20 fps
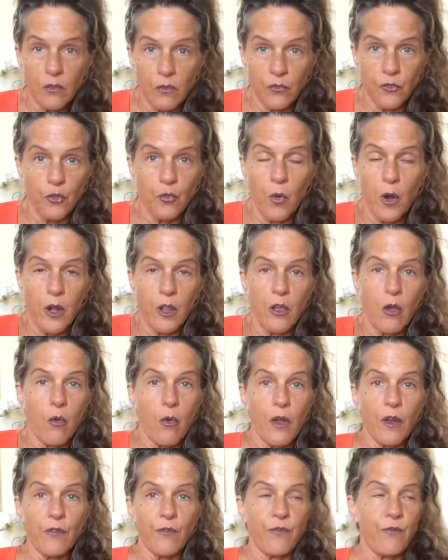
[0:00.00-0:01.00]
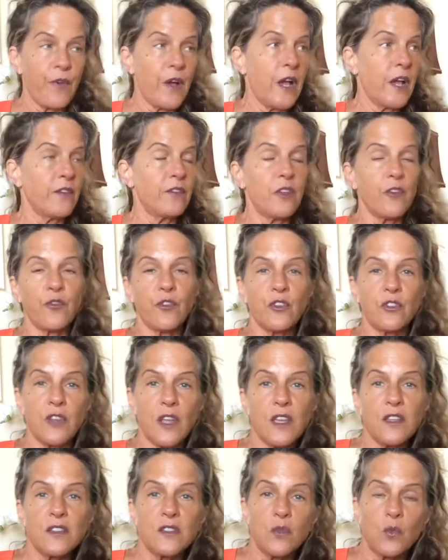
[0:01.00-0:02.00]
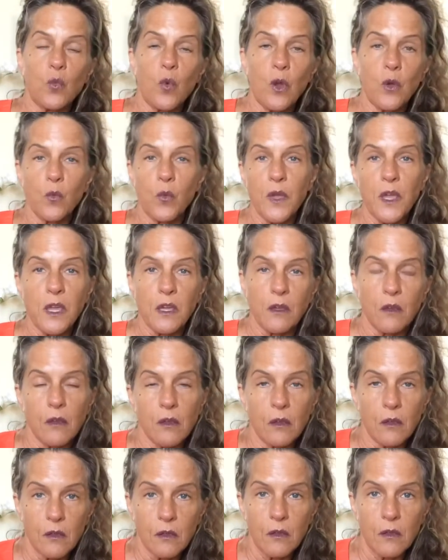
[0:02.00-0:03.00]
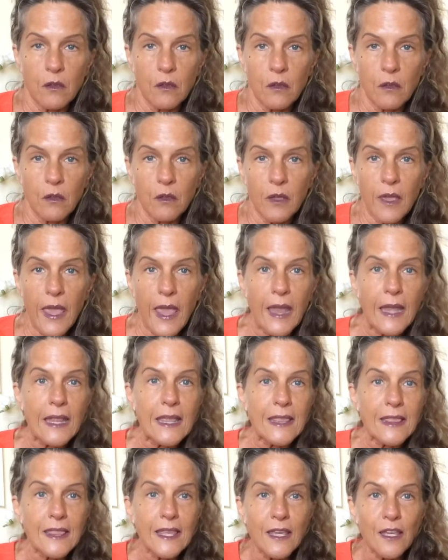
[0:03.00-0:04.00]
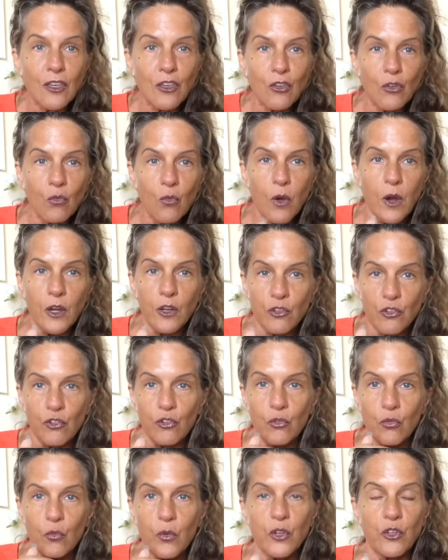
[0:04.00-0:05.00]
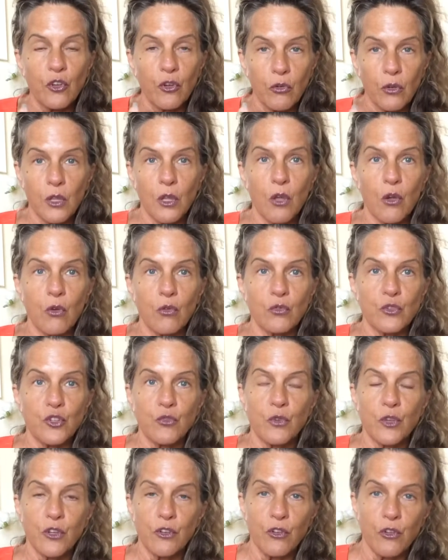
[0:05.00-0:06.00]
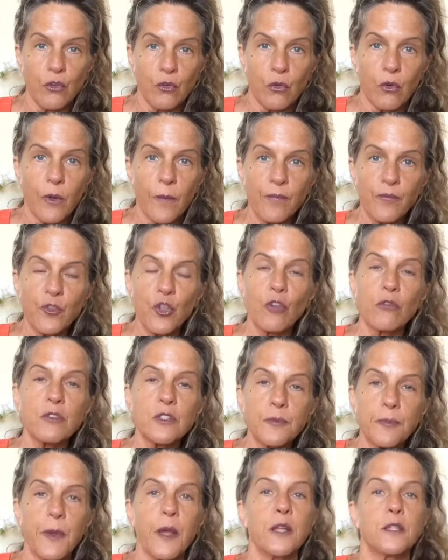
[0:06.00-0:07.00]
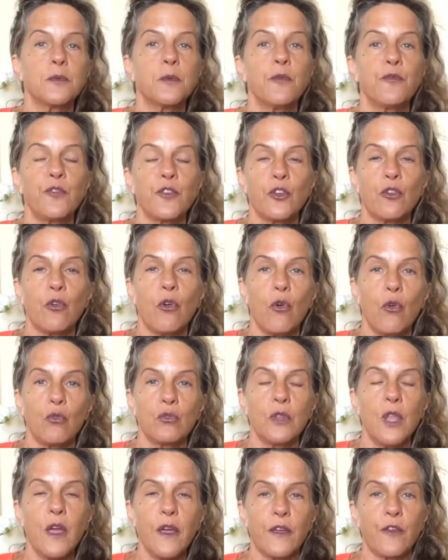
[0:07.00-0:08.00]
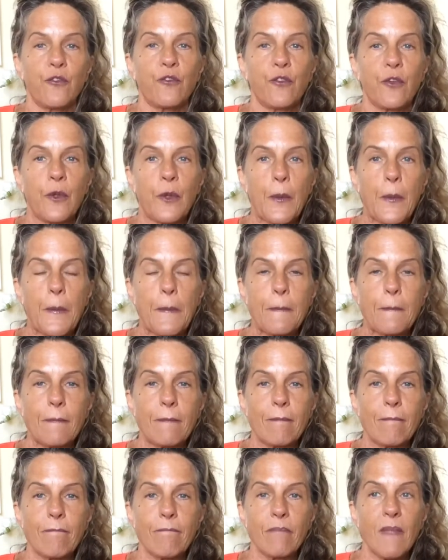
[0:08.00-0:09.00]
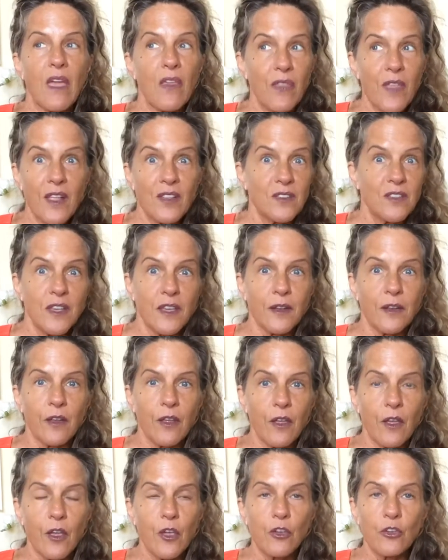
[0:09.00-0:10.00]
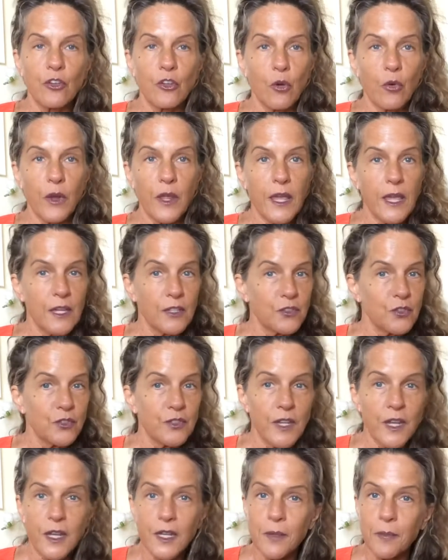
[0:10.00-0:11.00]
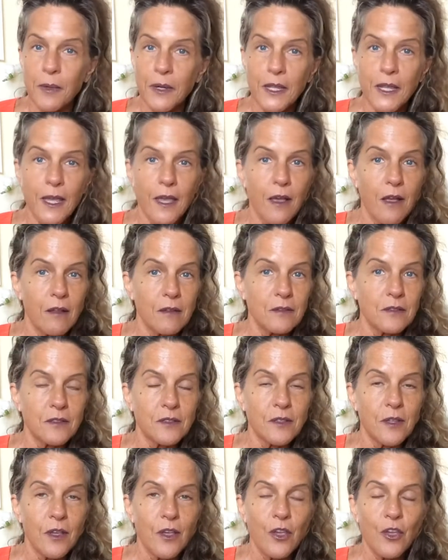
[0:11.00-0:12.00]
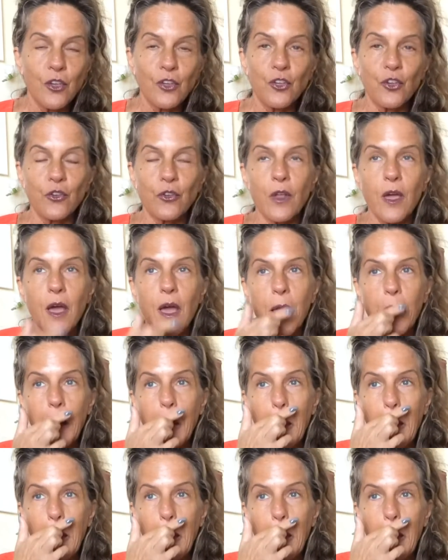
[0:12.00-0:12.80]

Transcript: you want to go on 5 different dates in 1 week. Anything you want to do when you're alone, you can do. You're responsible for your own life. And that's it. You don't answer to anybody else. You're not